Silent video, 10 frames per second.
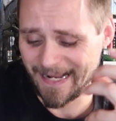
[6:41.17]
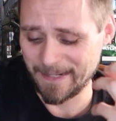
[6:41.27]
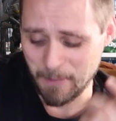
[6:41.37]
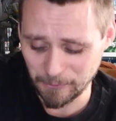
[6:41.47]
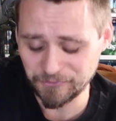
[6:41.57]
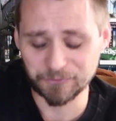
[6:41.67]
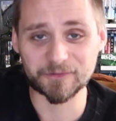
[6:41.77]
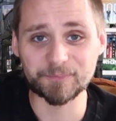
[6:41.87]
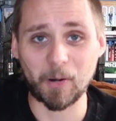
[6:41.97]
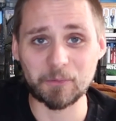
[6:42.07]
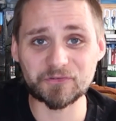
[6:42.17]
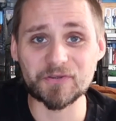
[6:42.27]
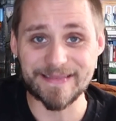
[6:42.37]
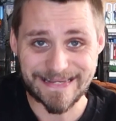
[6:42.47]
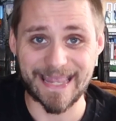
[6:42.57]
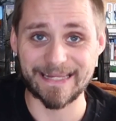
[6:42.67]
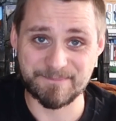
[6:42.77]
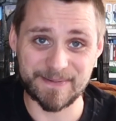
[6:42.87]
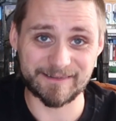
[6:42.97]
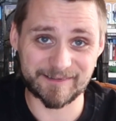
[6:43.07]
emotional response to the
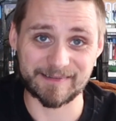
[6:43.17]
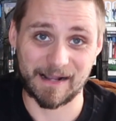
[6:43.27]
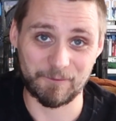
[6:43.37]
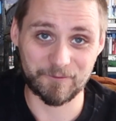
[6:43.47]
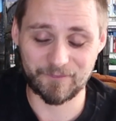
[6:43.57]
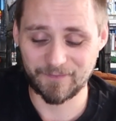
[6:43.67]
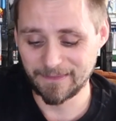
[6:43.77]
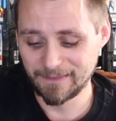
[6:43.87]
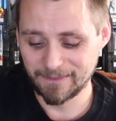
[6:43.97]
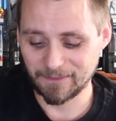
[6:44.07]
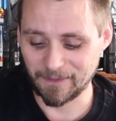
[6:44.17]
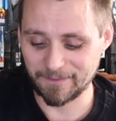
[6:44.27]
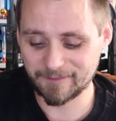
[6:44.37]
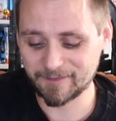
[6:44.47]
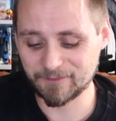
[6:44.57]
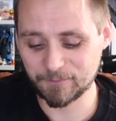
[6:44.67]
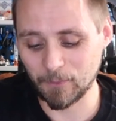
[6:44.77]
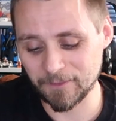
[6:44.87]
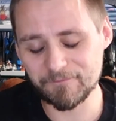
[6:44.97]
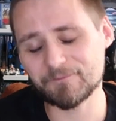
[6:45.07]
game itself. This is
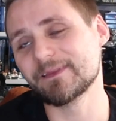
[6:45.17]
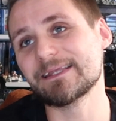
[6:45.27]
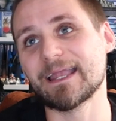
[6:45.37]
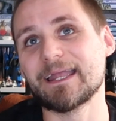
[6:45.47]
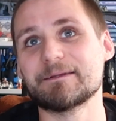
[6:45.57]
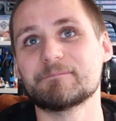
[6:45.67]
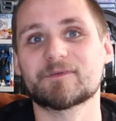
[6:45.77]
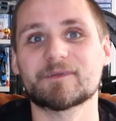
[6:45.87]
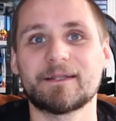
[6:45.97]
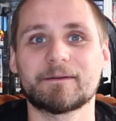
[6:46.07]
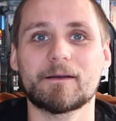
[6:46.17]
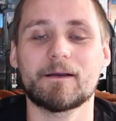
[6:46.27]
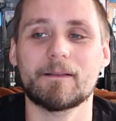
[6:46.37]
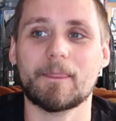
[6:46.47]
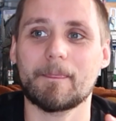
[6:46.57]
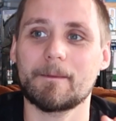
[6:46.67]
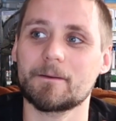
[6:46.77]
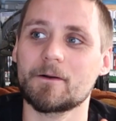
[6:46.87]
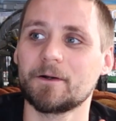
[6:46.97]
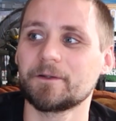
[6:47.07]
one of the games and
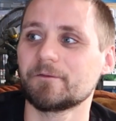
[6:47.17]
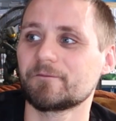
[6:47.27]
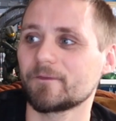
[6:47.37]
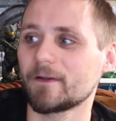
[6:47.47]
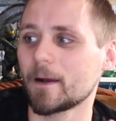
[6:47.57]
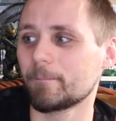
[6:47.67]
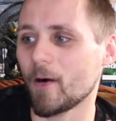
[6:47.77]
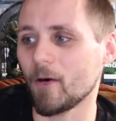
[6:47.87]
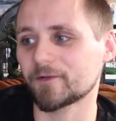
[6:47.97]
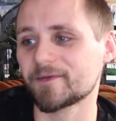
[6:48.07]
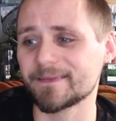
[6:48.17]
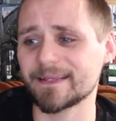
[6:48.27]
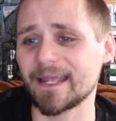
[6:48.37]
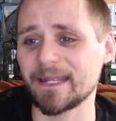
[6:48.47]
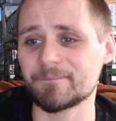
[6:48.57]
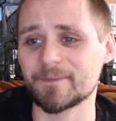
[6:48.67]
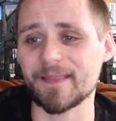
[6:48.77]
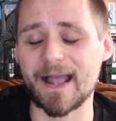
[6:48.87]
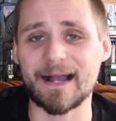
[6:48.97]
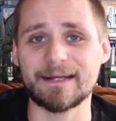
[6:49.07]
kind of a part in the game
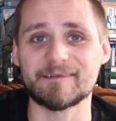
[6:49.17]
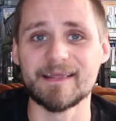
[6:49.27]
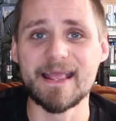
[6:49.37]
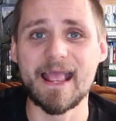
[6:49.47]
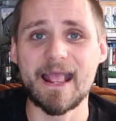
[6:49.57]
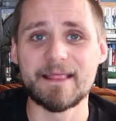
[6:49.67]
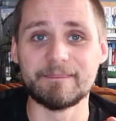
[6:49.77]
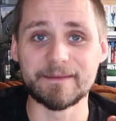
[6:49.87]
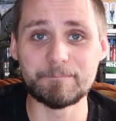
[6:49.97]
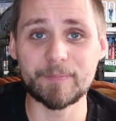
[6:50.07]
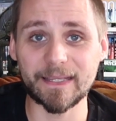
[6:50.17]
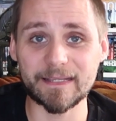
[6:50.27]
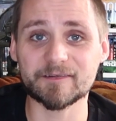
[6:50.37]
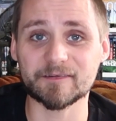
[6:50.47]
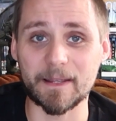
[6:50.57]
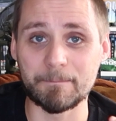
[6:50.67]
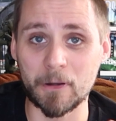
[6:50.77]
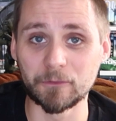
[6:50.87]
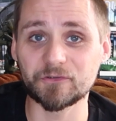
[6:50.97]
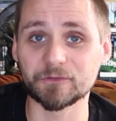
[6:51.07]
that had the biggest
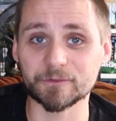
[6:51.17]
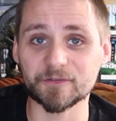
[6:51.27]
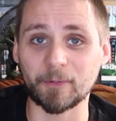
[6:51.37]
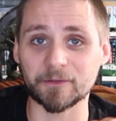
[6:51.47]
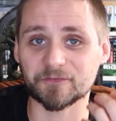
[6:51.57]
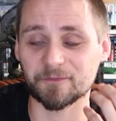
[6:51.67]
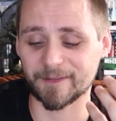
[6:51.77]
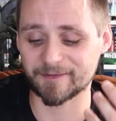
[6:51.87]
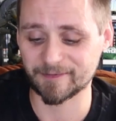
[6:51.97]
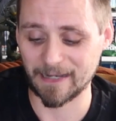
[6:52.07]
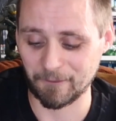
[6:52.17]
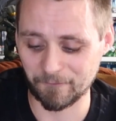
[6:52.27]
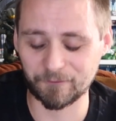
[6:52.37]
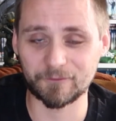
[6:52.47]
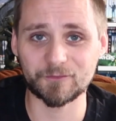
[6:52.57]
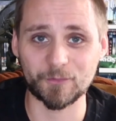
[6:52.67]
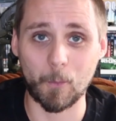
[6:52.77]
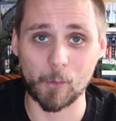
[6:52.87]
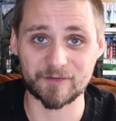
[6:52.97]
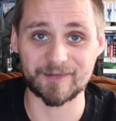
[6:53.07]
emotional response from myself
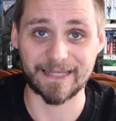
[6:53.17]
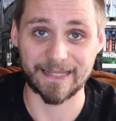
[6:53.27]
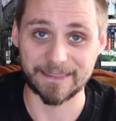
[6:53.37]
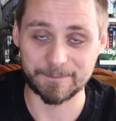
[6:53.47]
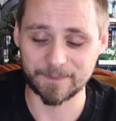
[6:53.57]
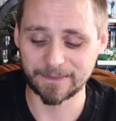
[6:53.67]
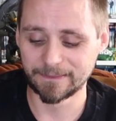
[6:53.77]
towards the game.